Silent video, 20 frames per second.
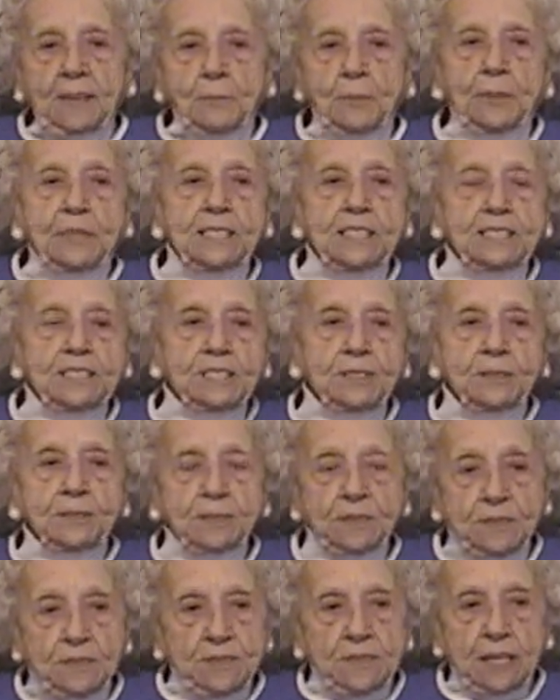Pretty
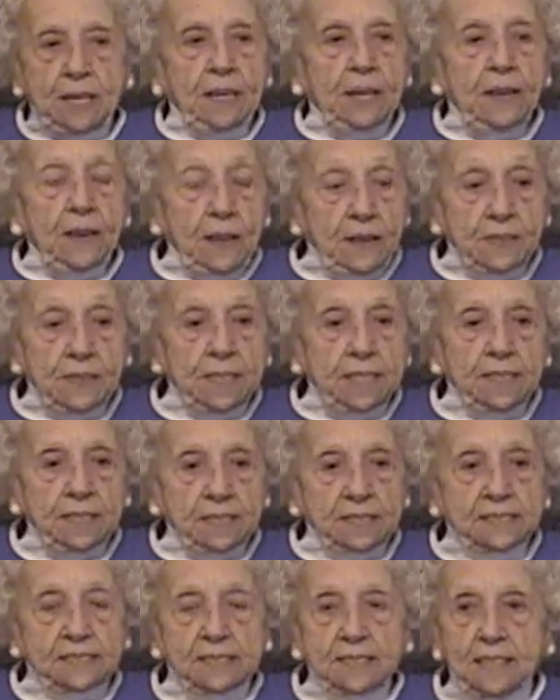soon, there it
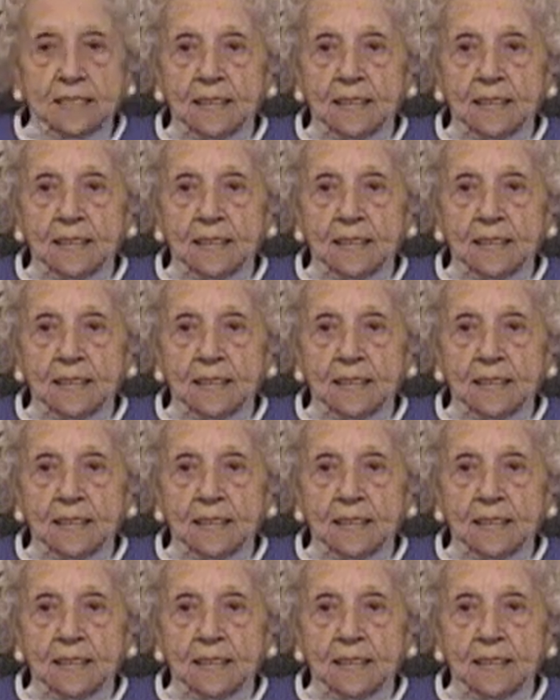is.